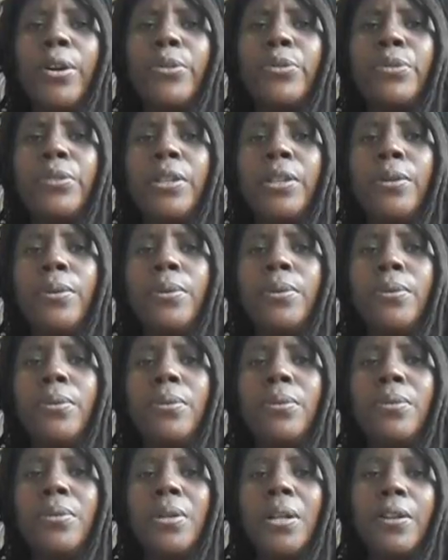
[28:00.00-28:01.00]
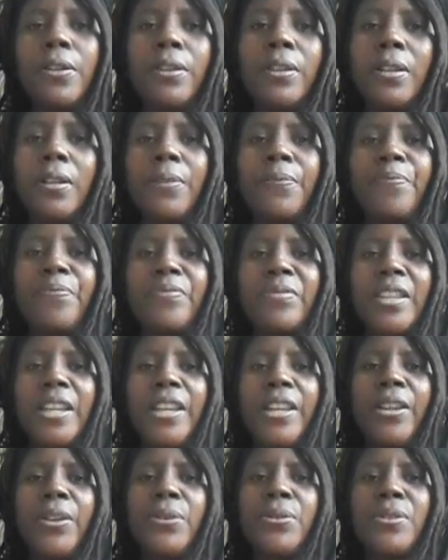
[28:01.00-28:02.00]
If you
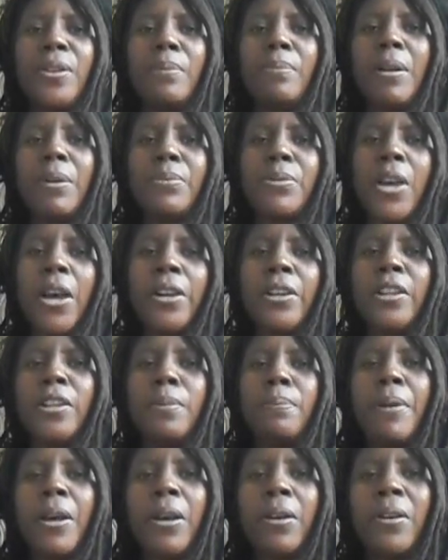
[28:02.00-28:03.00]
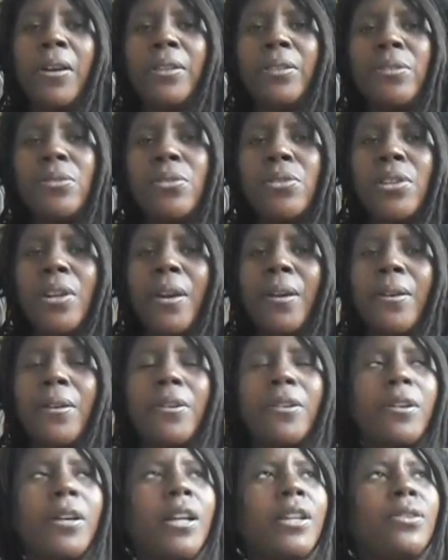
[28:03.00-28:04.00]
hear something I'm talking about on the
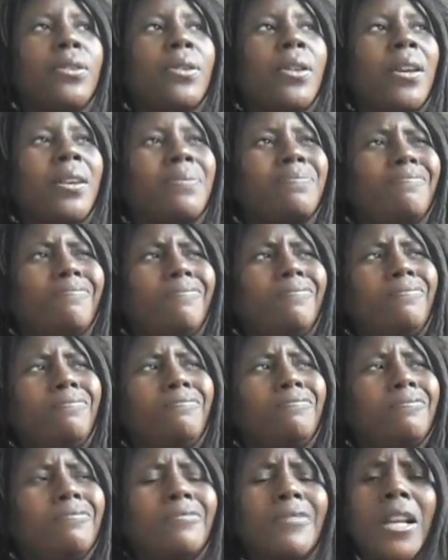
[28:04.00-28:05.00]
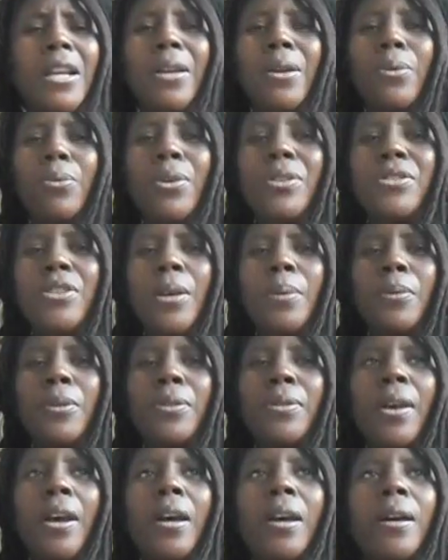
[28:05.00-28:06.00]
show and you're like, what's up
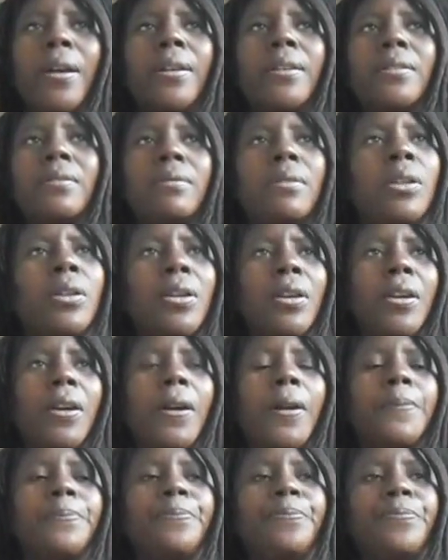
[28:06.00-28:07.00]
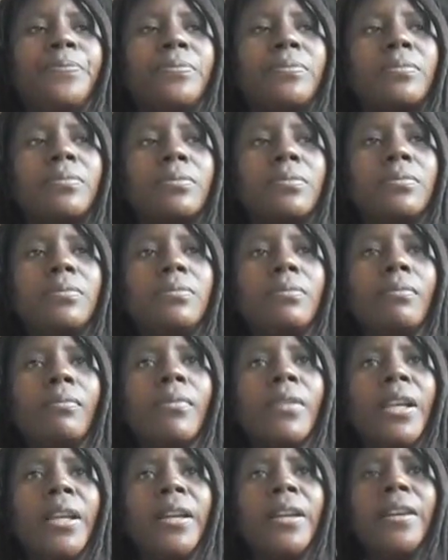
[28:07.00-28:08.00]
with that? Look it up.
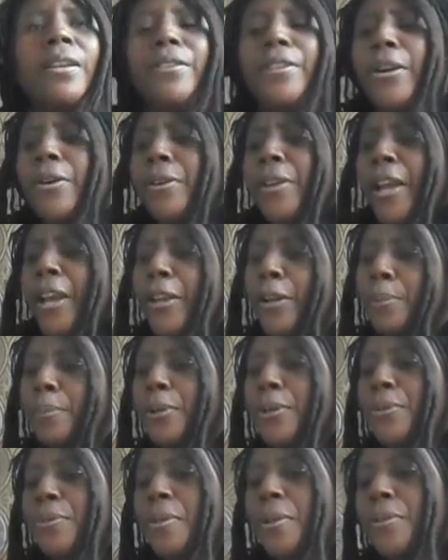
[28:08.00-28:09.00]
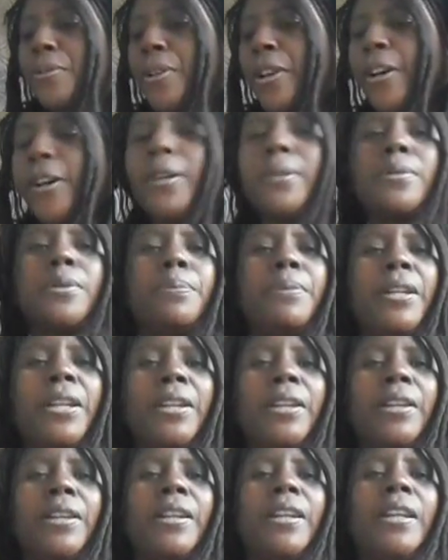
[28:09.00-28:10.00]
Now, cannabis has helped
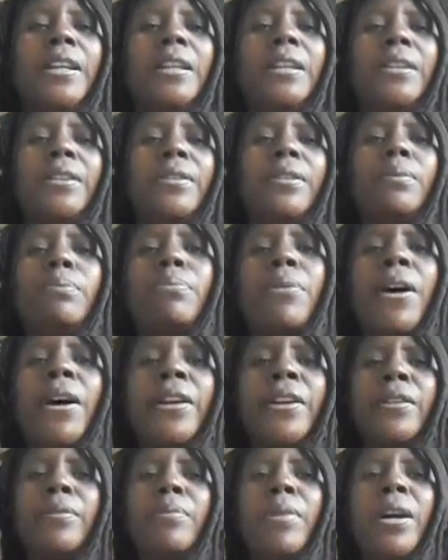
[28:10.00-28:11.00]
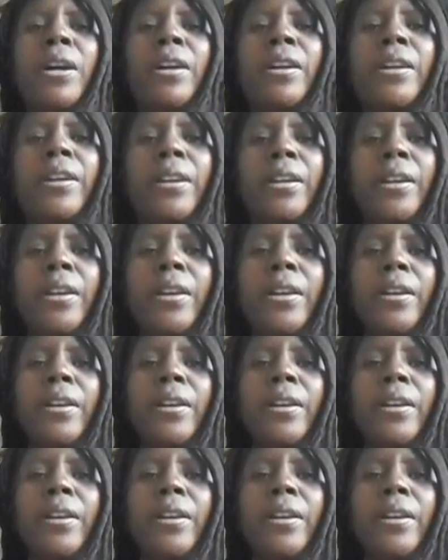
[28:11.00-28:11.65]
me in broadening my